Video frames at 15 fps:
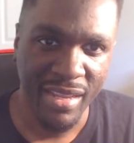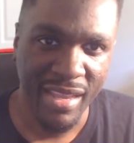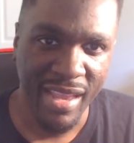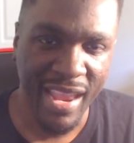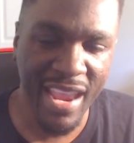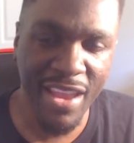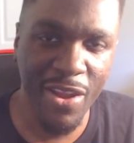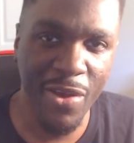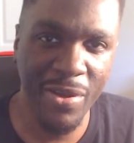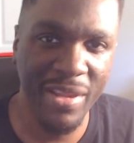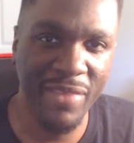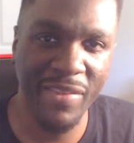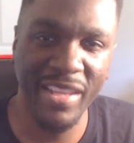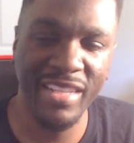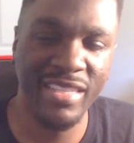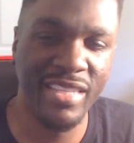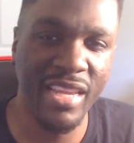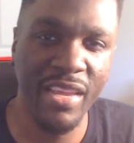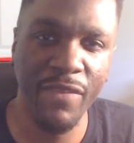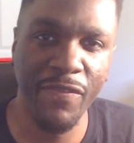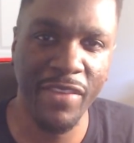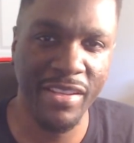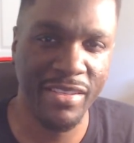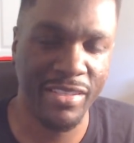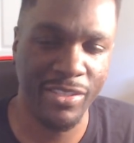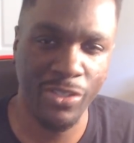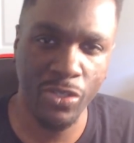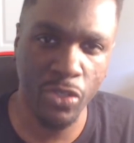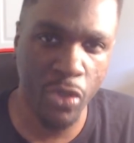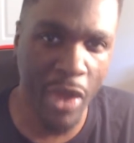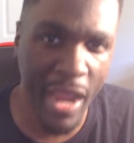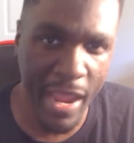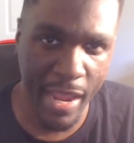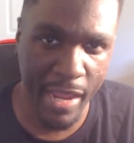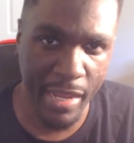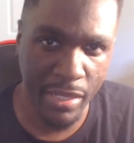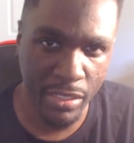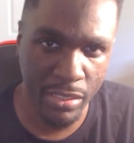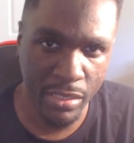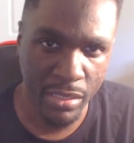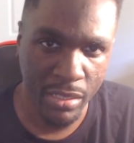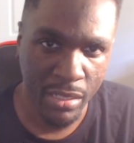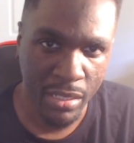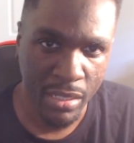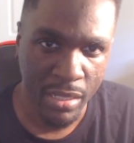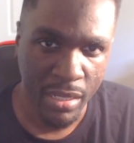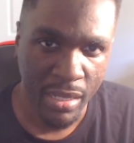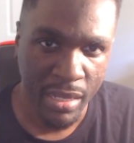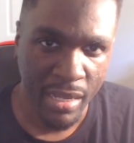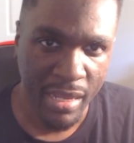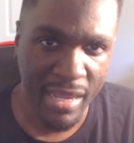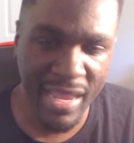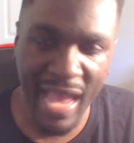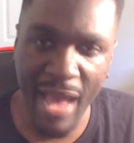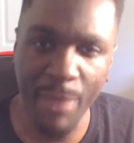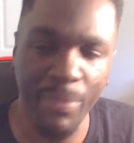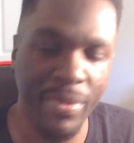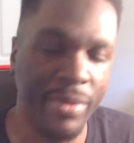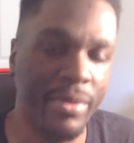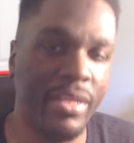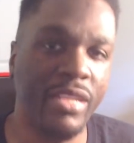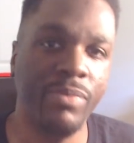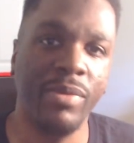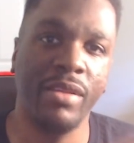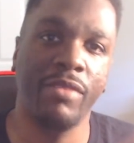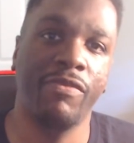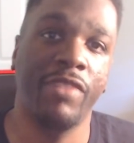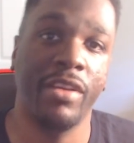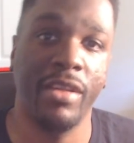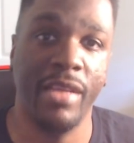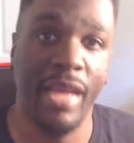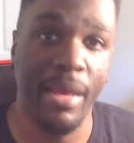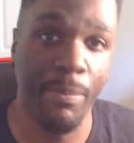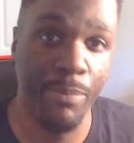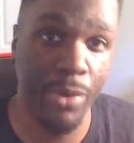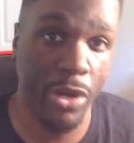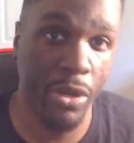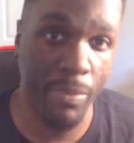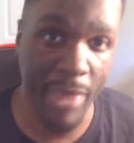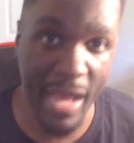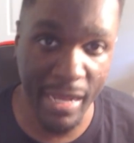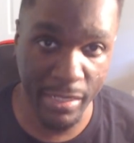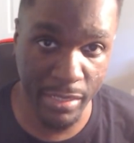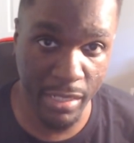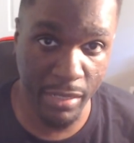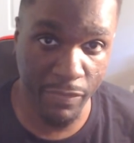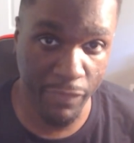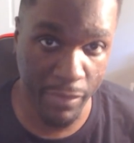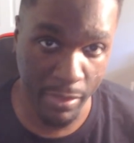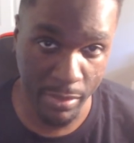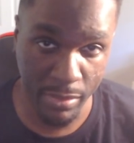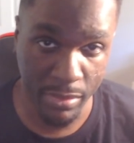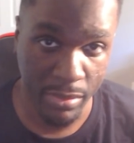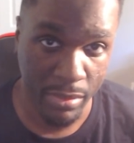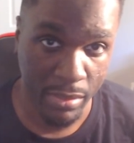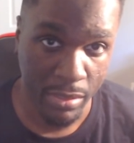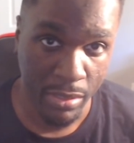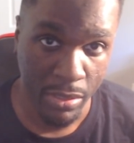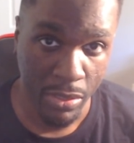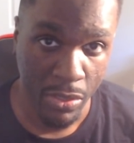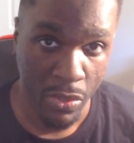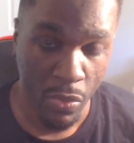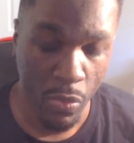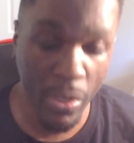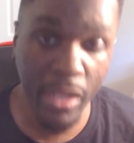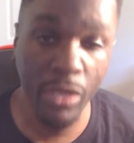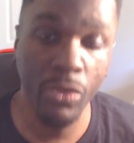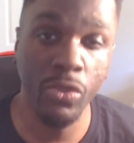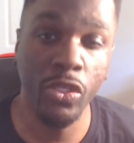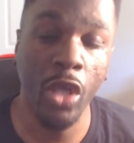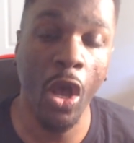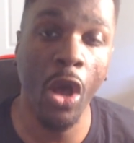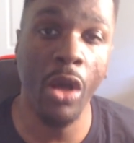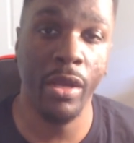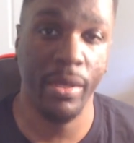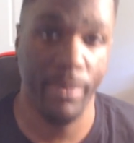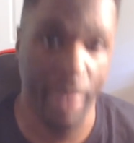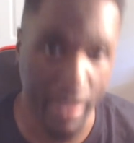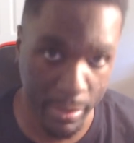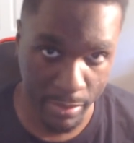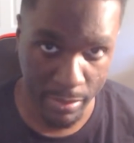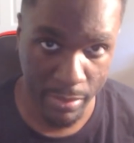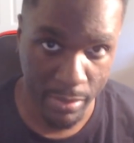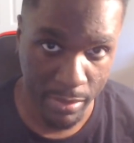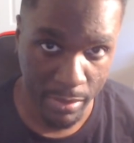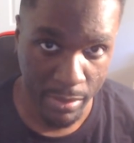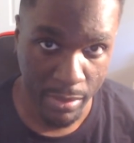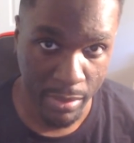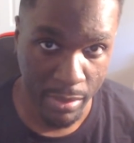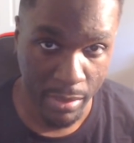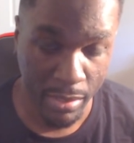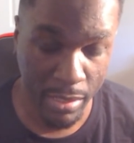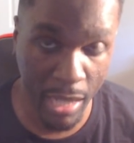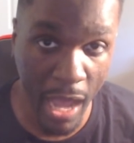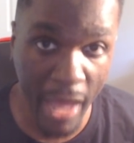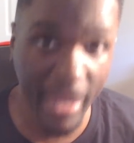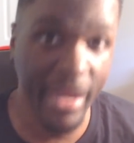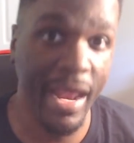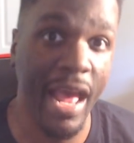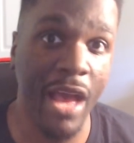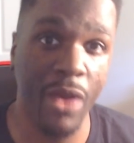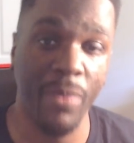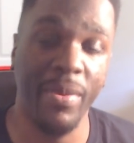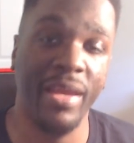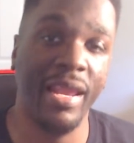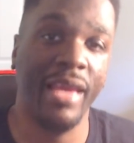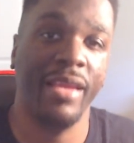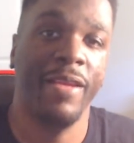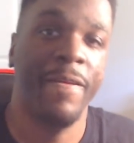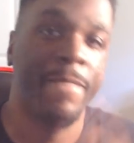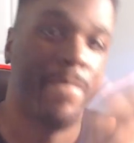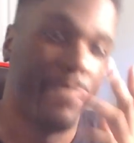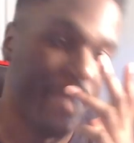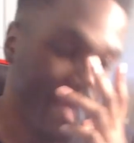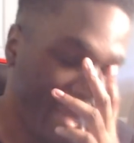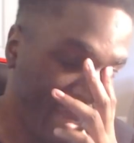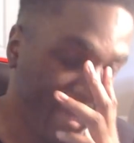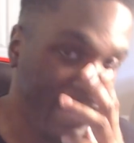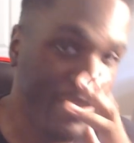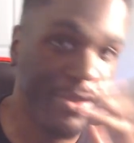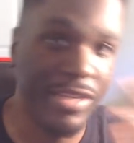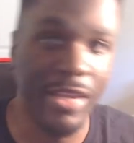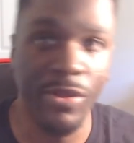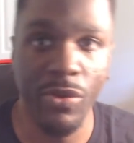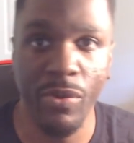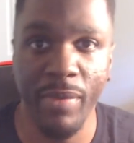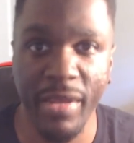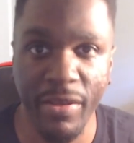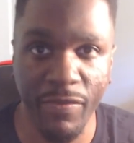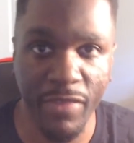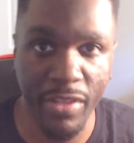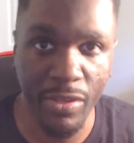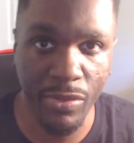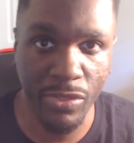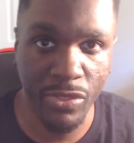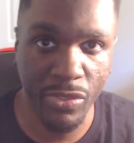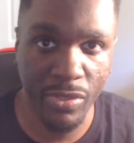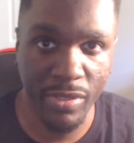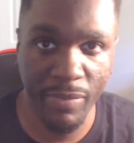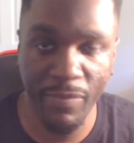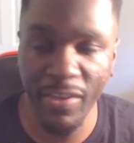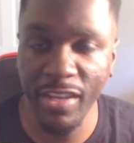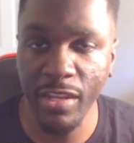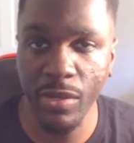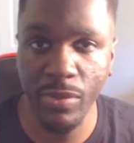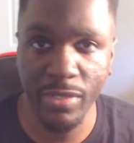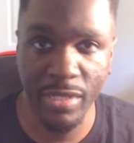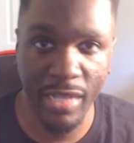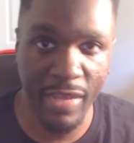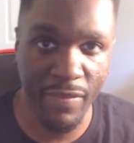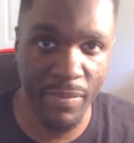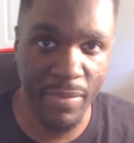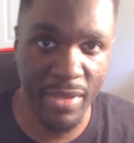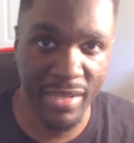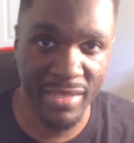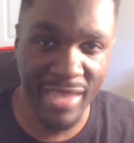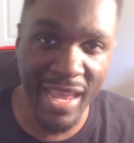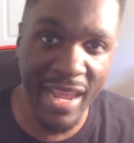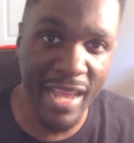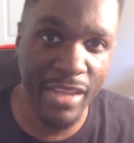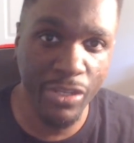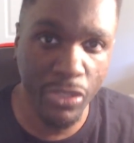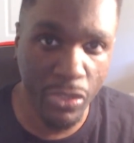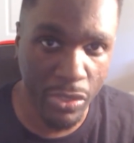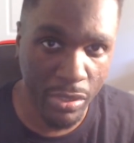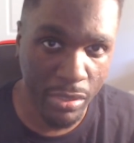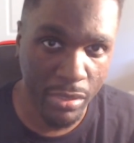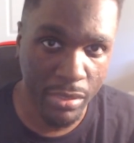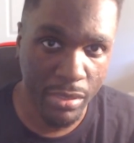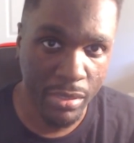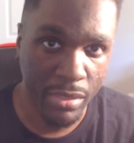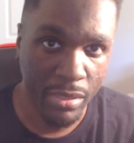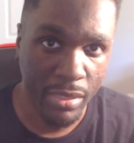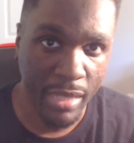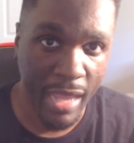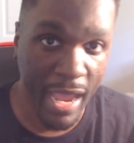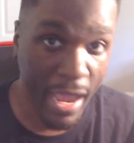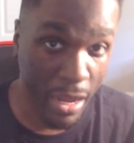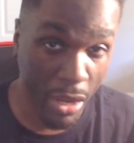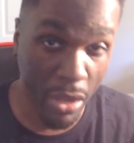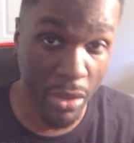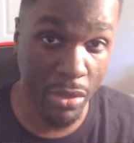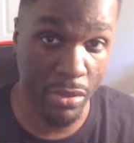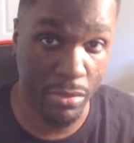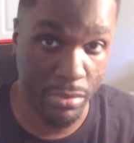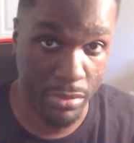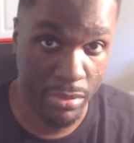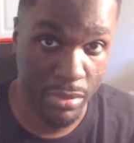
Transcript: He don't even, his defense is trash. He got, this motherfucker got bird box defense. What are you talking about? Cut it out, man. Like, and then you say you're gonna make the video short. The video was 11 minutes. That ain't short. At all.